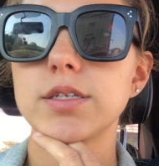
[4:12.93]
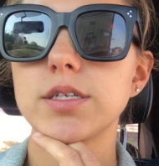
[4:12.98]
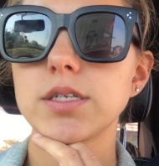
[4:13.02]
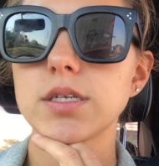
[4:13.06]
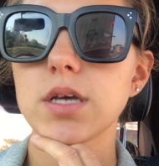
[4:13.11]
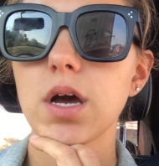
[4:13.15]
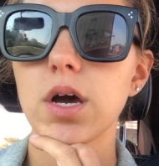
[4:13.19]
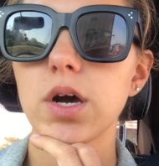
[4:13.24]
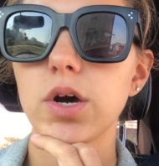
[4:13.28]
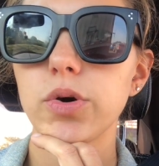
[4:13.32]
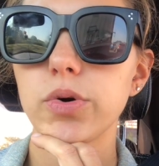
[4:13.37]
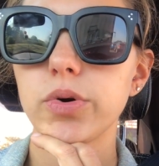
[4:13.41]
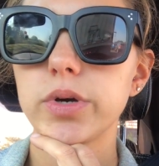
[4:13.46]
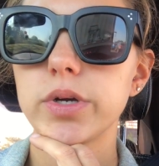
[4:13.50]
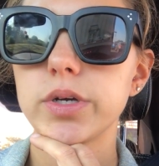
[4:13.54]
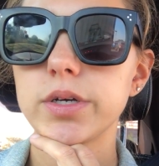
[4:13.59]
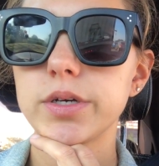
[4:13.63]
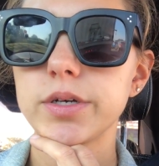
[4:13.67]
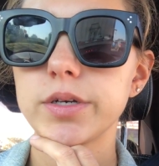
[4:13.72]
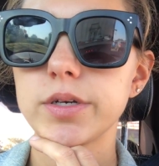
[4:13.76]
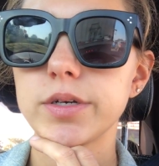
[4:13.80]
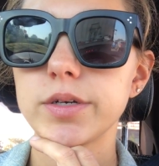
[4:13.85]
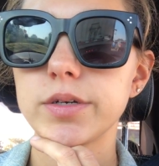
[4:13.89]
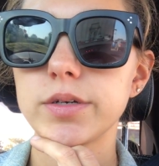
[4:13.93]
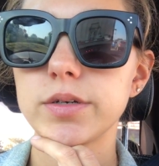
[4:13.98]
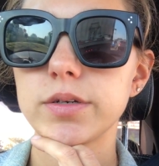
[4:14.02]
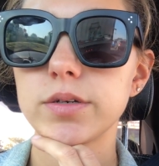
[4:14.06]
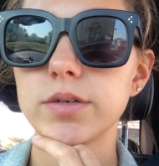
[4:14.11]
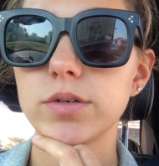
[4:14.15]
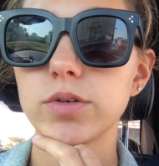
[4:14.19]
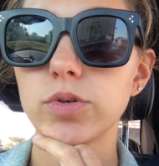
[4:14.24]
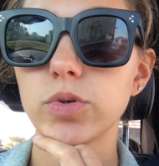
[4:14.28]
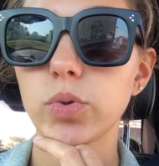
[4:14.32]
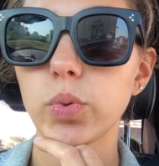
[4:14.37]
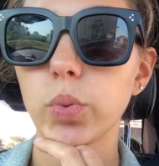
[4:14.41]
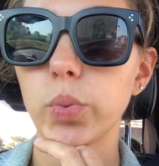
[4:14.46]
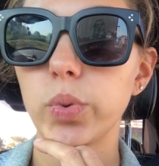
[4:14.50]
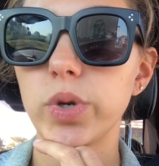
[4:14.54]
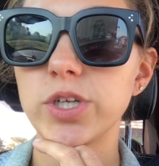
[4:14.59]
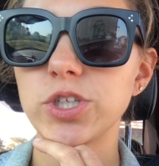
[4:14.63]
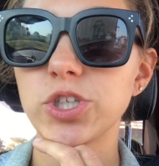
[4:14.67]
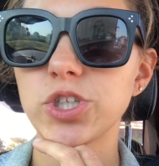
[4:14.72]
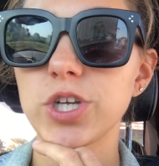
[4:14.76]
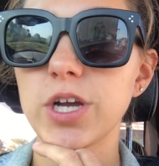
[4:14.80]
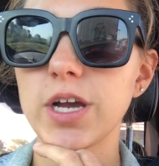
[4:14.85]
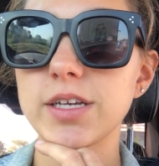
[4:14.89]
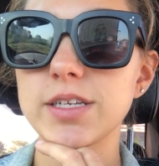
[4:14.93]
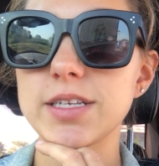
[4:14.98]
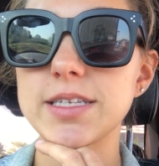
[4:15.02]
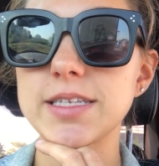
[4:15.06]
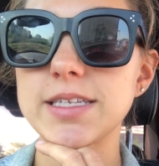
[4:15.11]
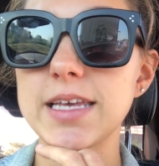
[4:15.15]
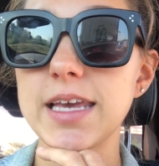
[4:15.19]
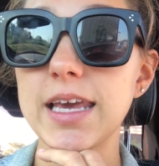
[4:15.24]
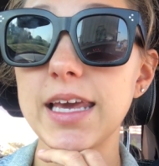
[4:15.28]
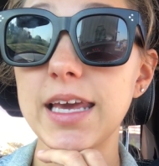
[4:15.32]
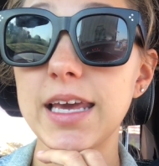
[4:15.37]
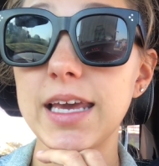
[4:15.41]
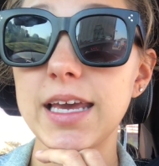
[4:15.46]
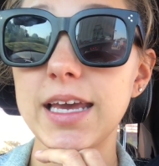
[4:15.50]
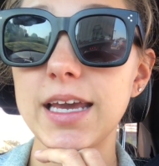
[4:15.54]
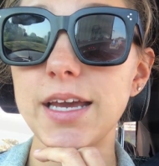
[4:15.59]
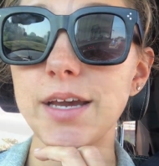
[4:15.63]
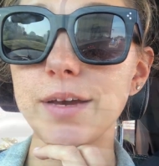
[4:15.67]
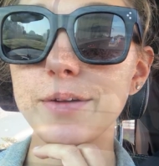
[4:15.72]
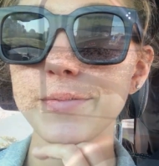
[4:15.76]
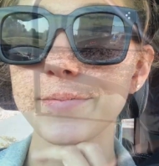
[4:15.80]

So we shall see.